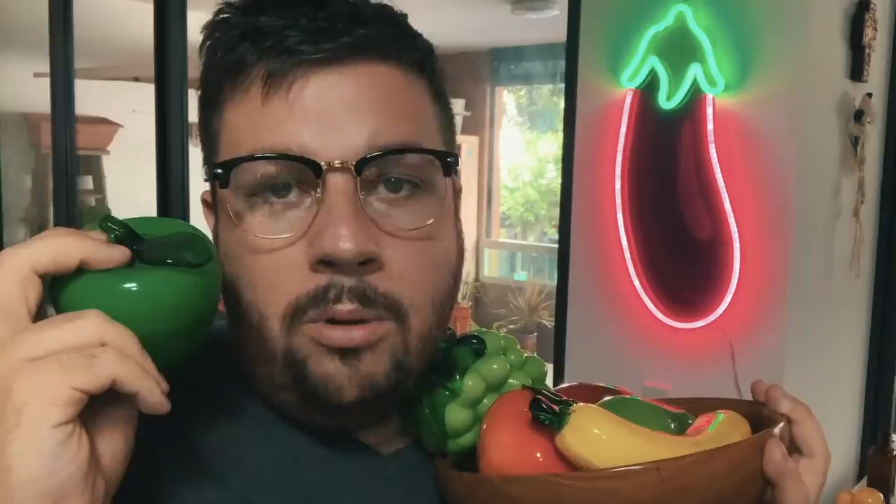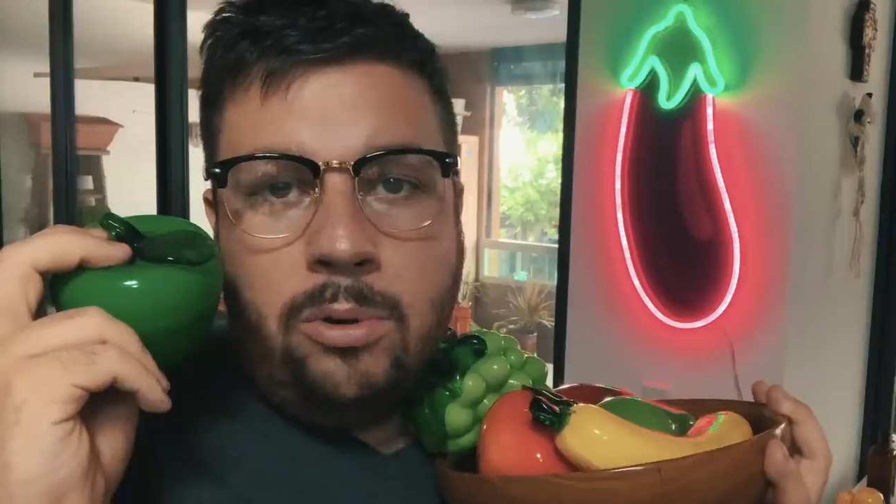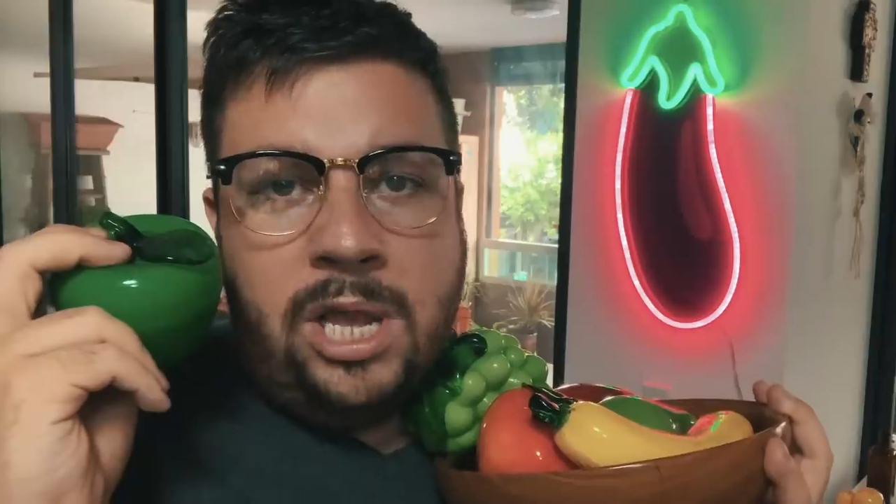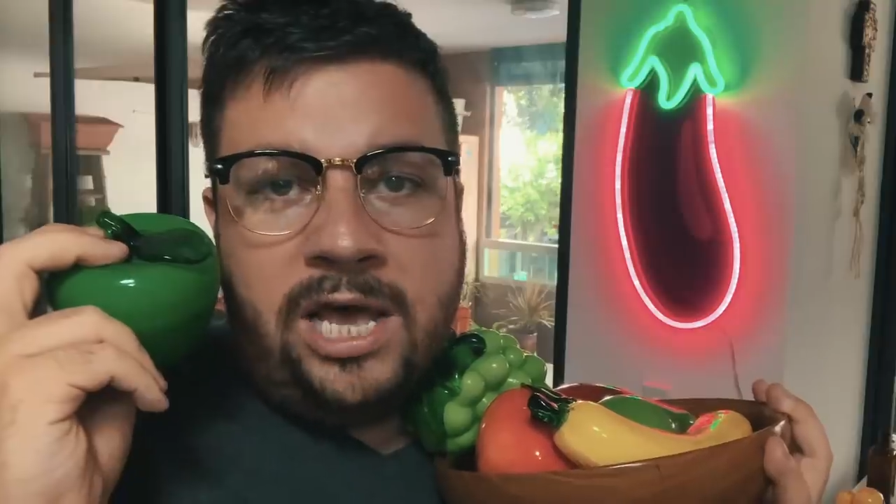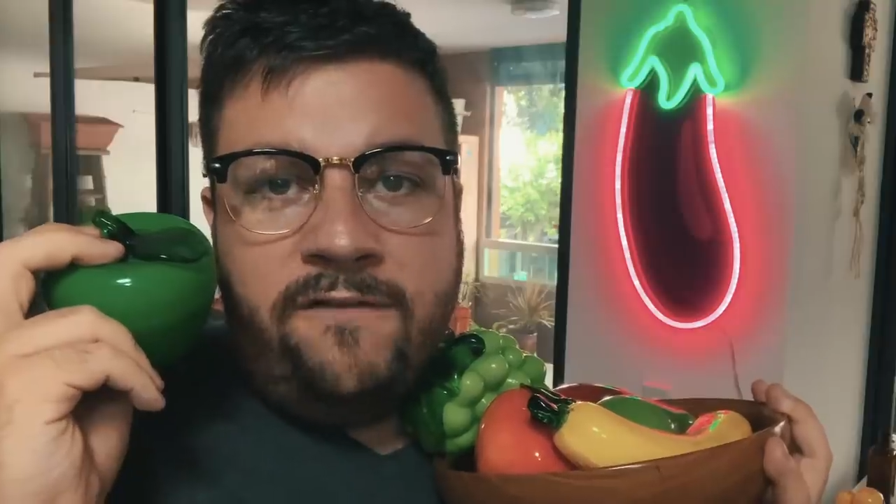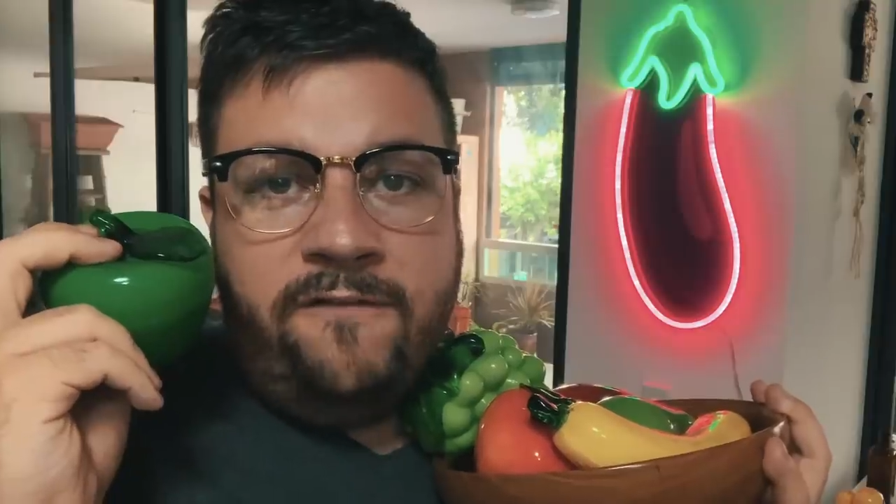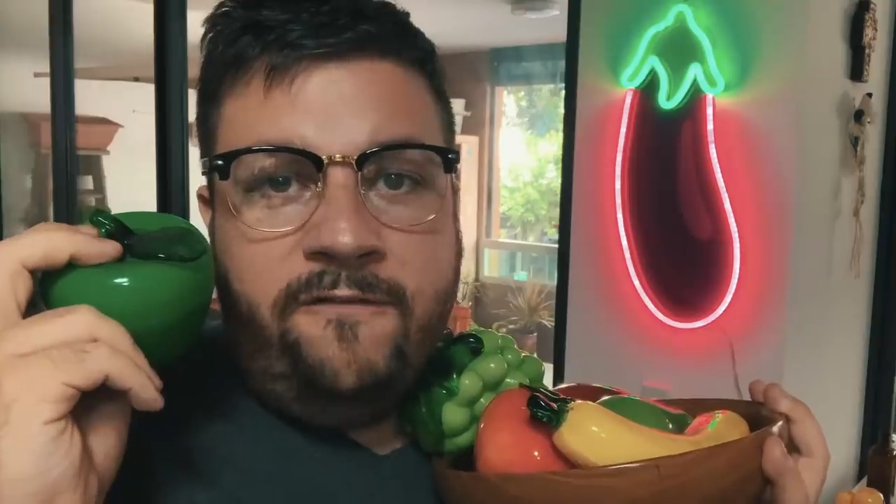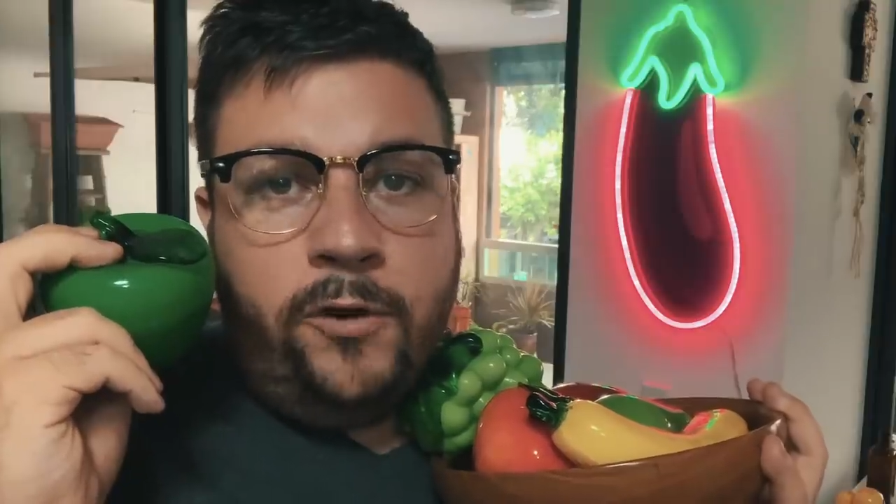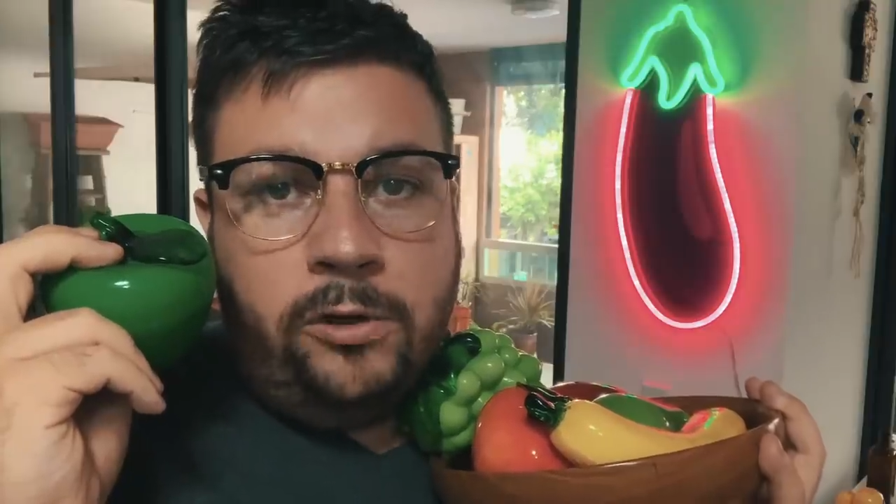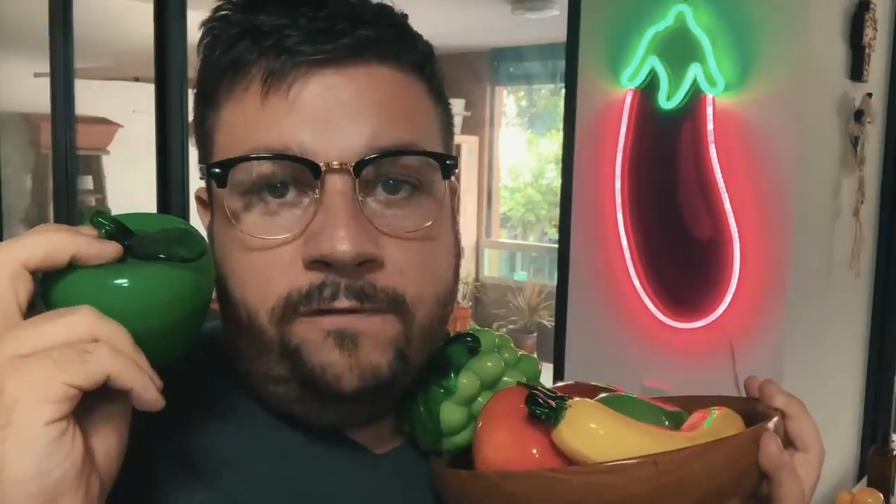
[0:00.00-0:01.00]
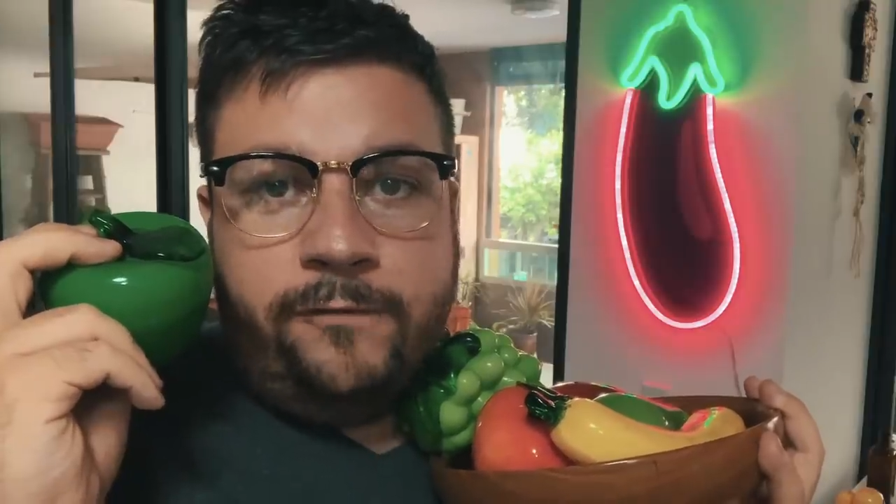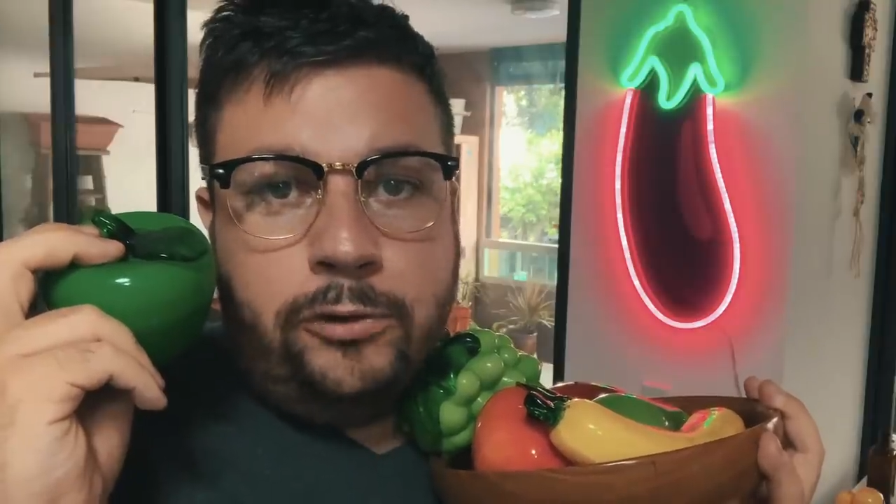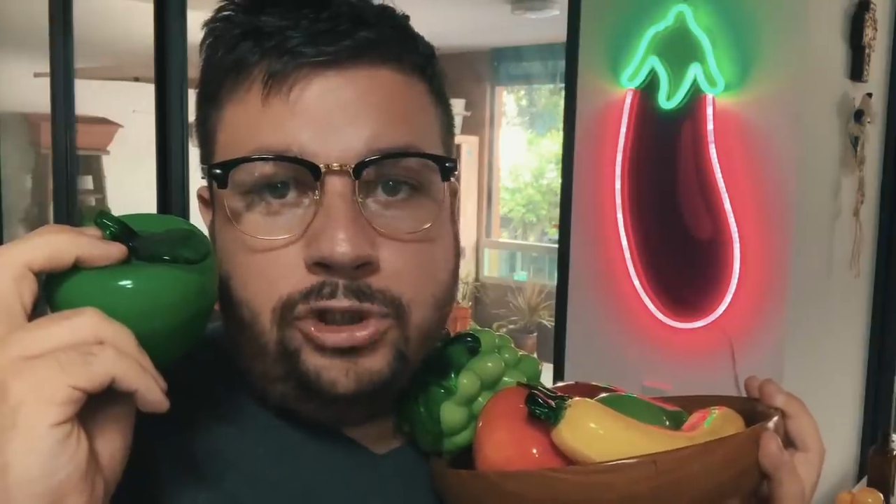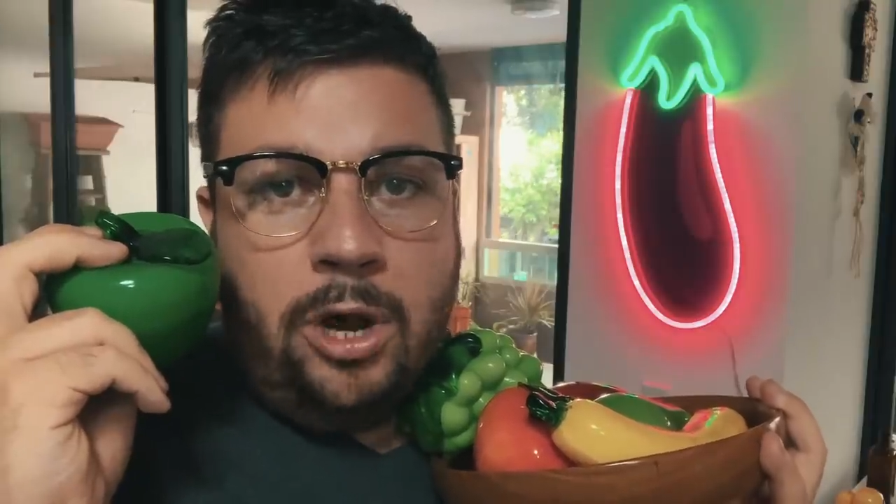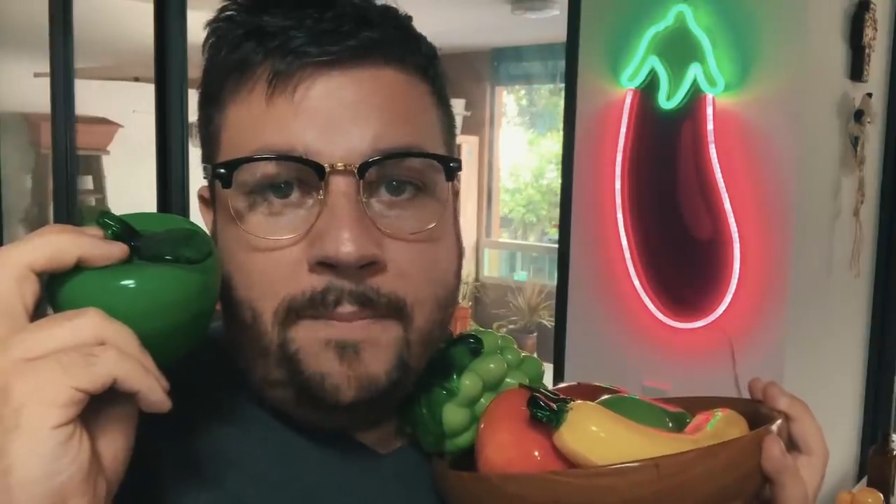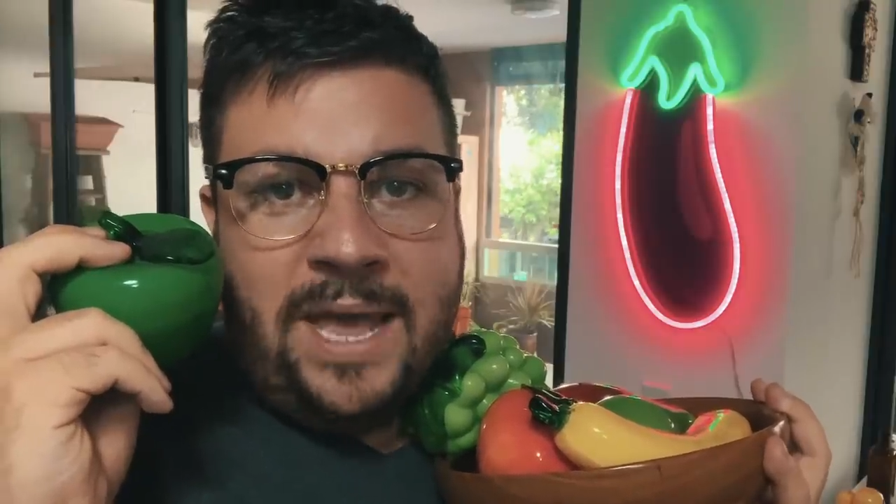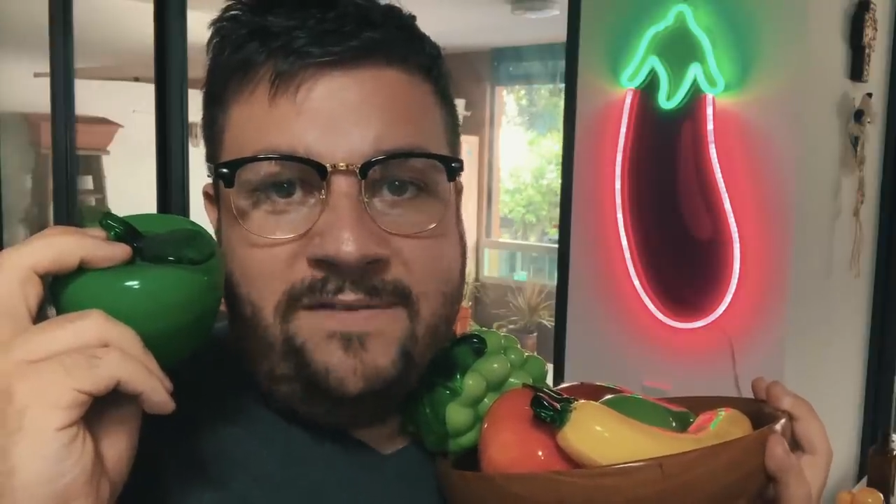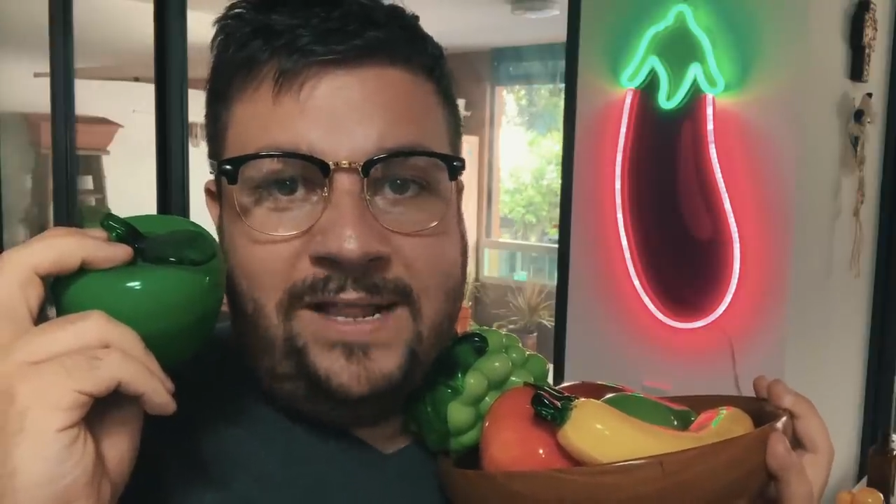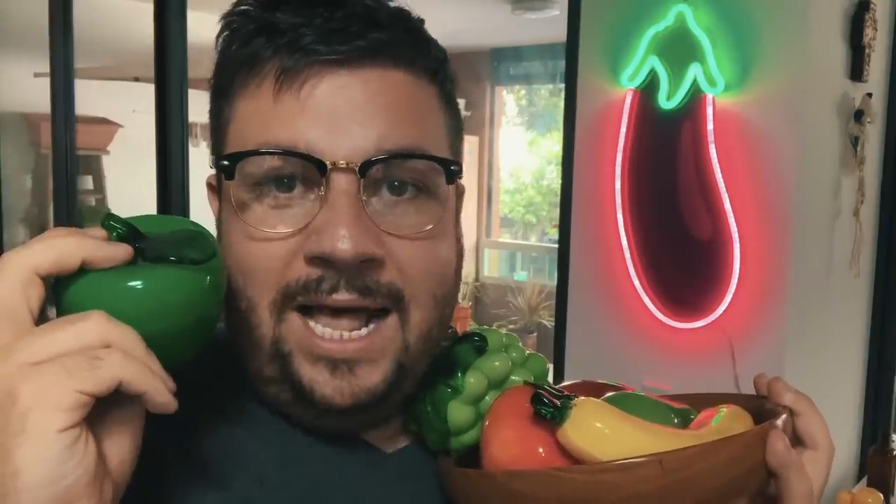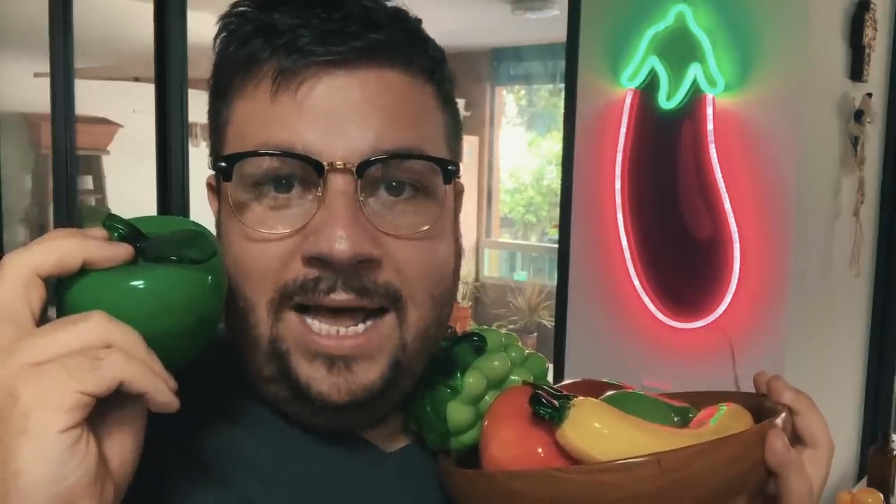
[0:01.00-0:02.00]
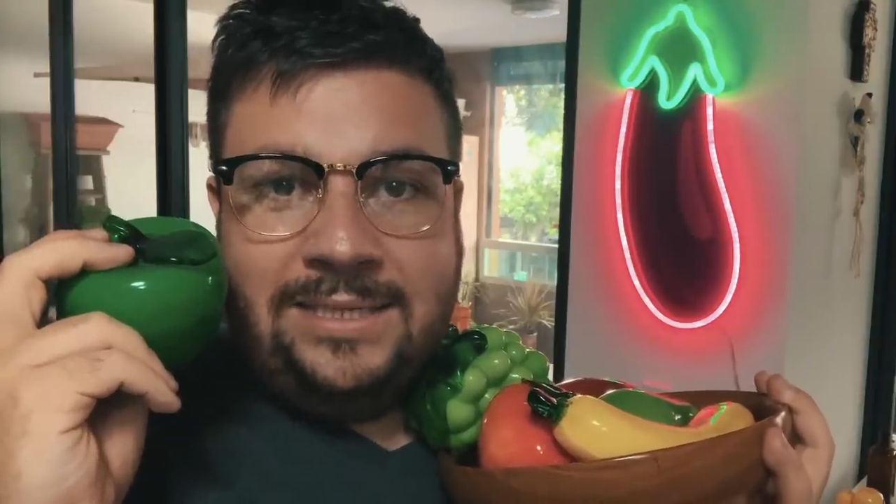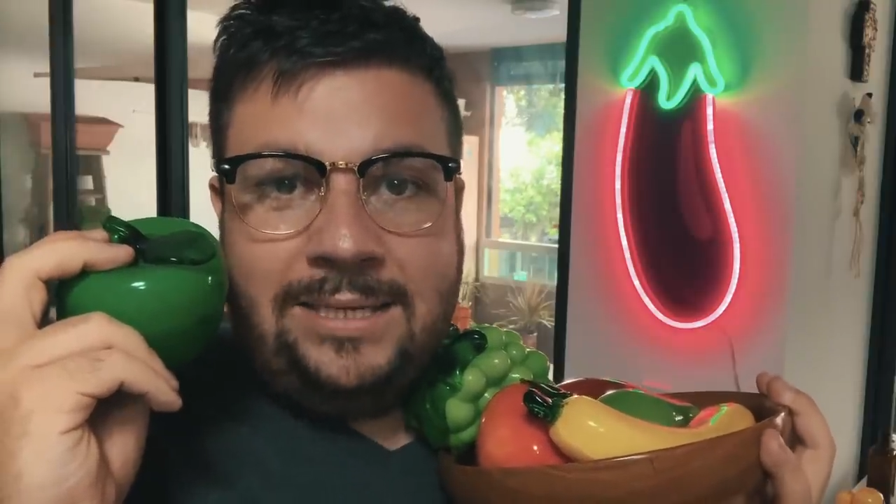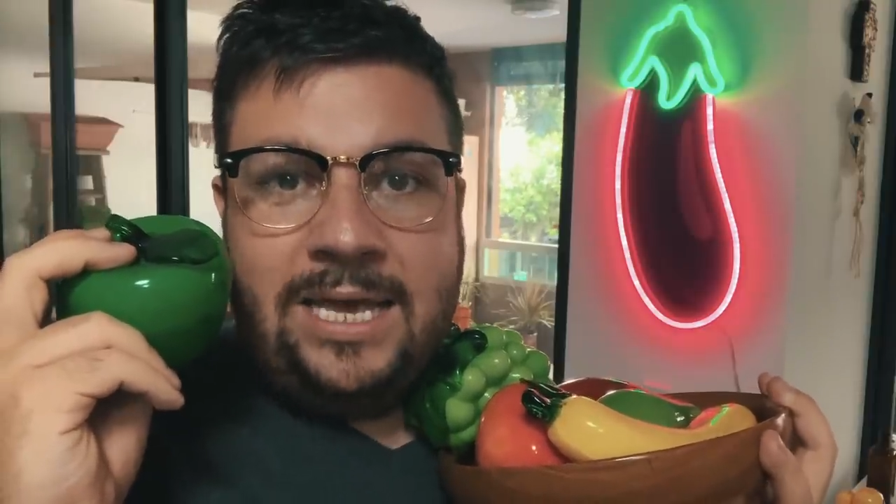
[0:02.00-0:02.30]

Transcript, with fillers: I want like a full fruit shop made of glass.